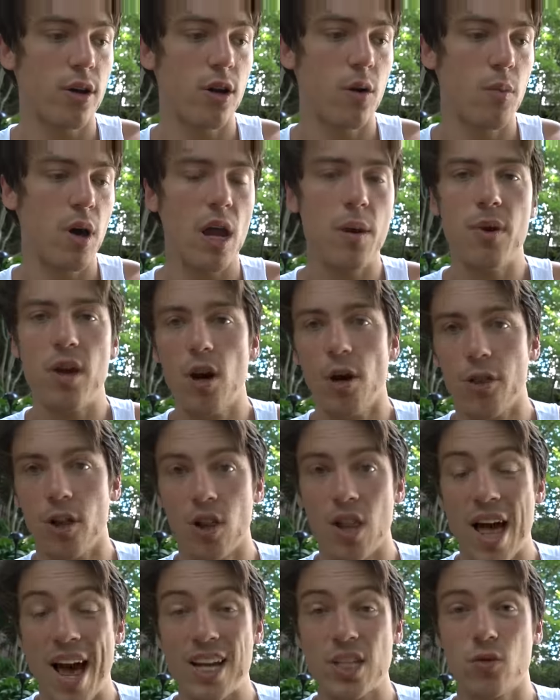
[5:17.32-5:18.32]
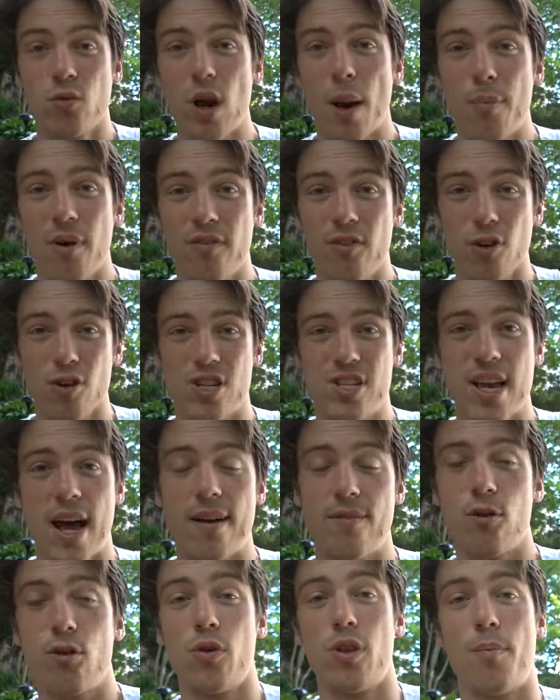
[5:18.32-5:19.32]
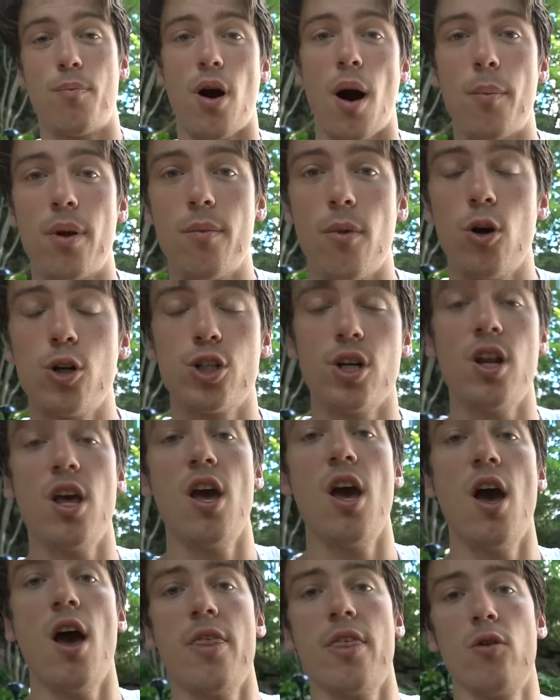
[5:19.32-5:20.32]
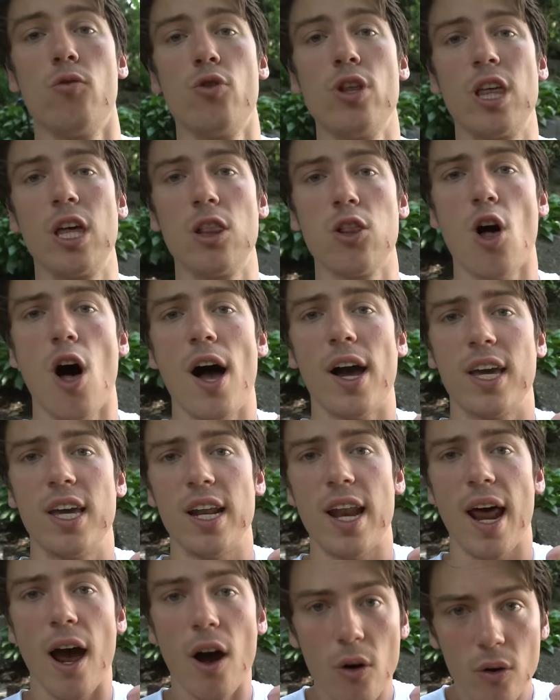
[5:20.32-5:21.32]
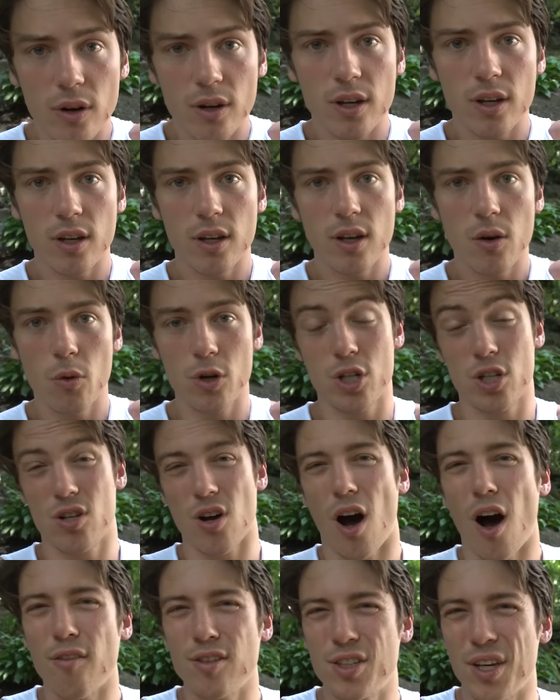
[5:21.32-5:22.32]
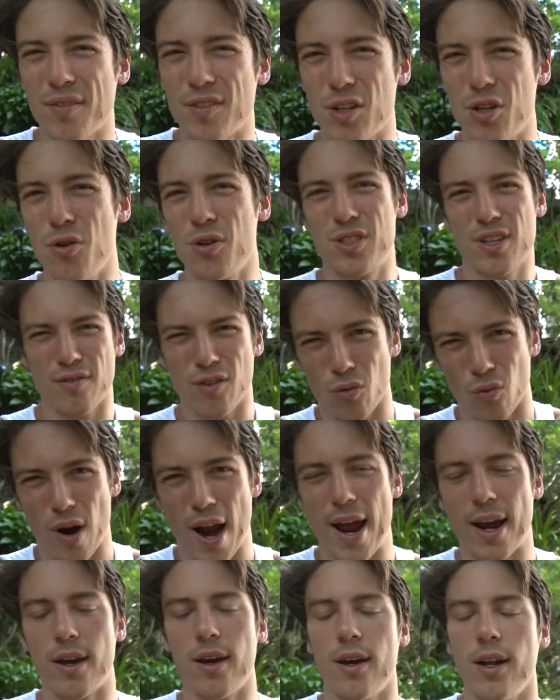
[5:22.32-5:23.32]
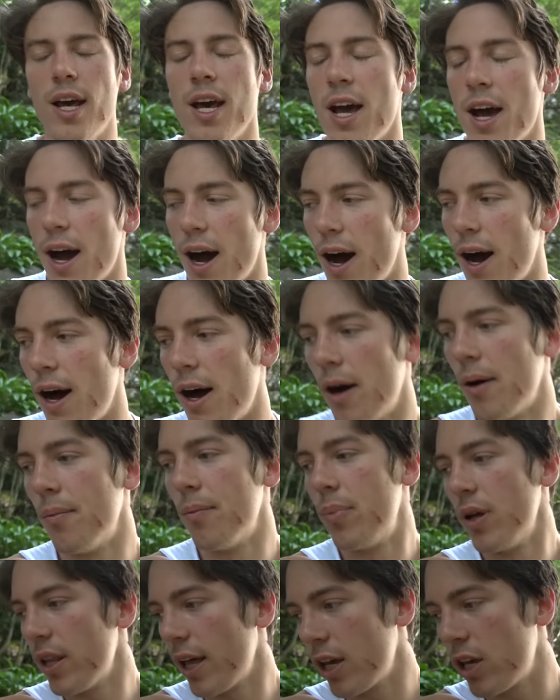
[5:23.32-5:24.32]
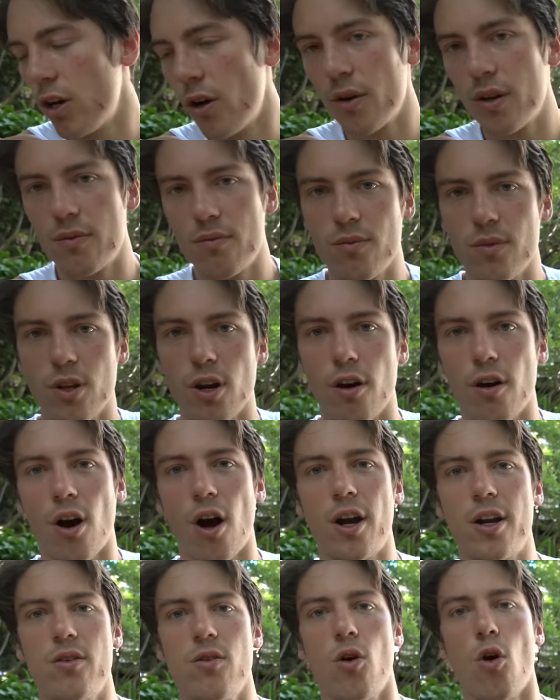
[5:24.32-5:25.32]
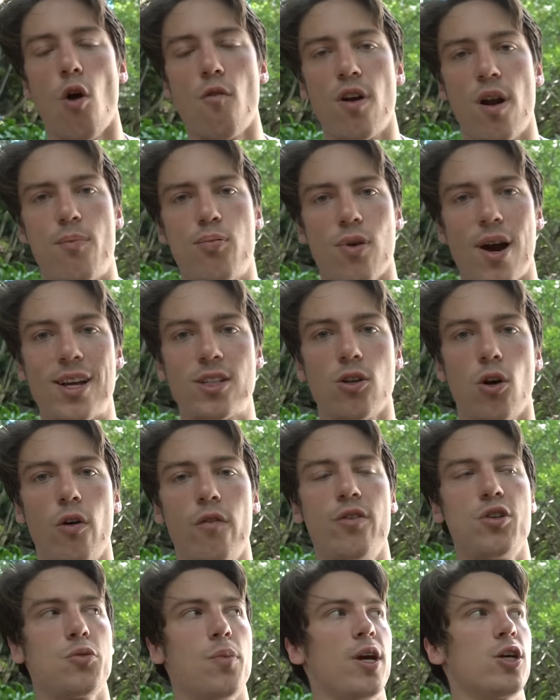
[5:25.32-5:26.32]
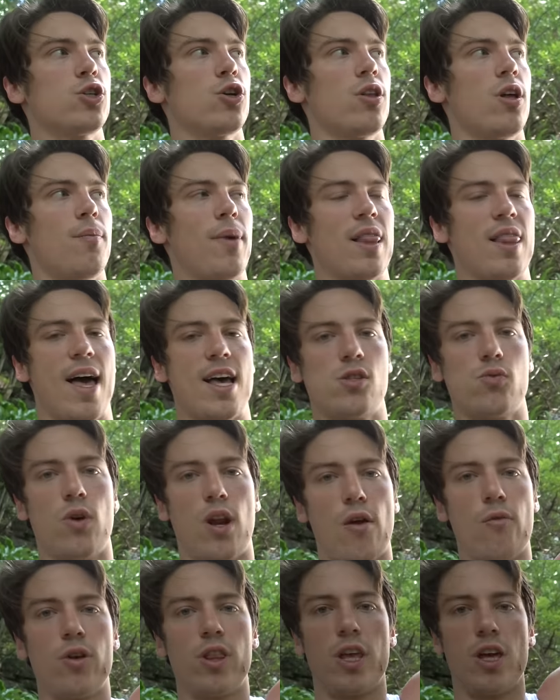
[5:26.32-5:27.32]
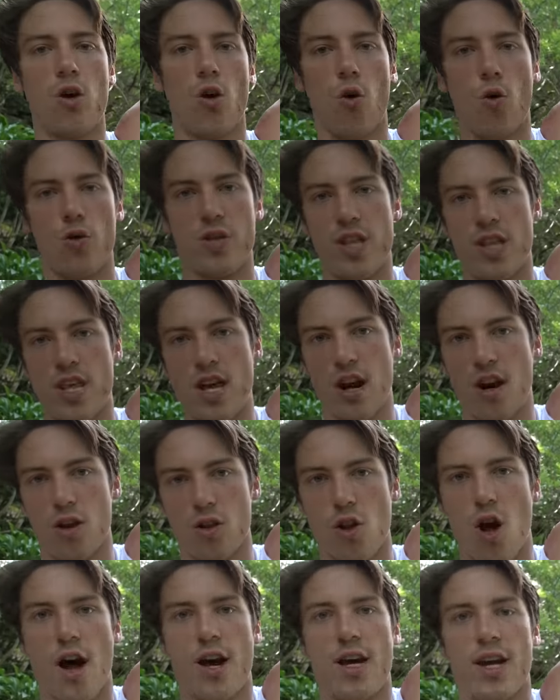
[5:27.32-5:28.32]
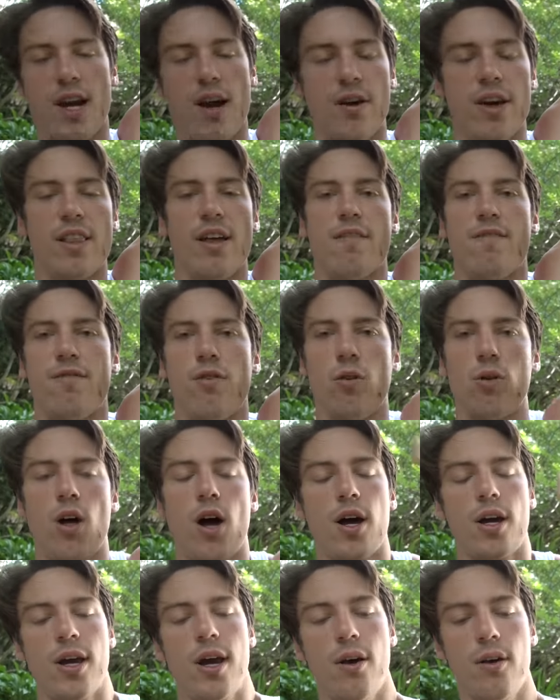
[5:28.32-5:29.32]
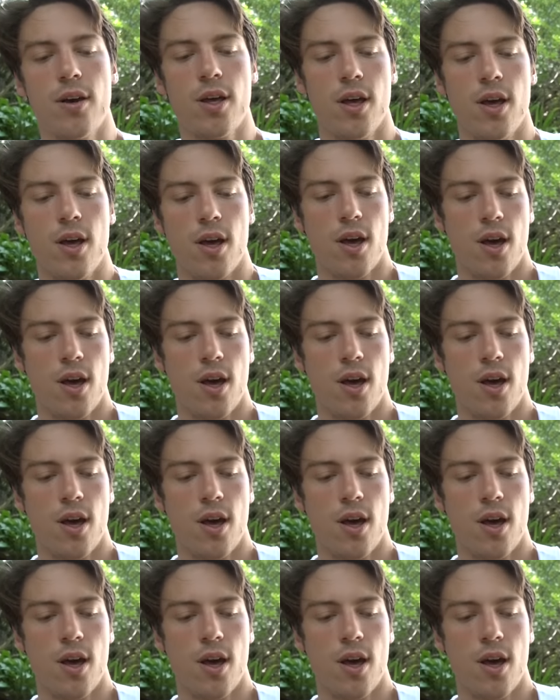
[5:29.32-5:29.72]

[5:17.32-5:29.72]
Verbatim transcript: you know, maybe on the last rep of your set, if you're doing the pump in motion, then really lock it out which is obviously you have to do because you have to rack it. Um, but like, you know, you know, on overhead press, I'll always make sure that my last one, I really hold it there, lock it out, get that full lockout.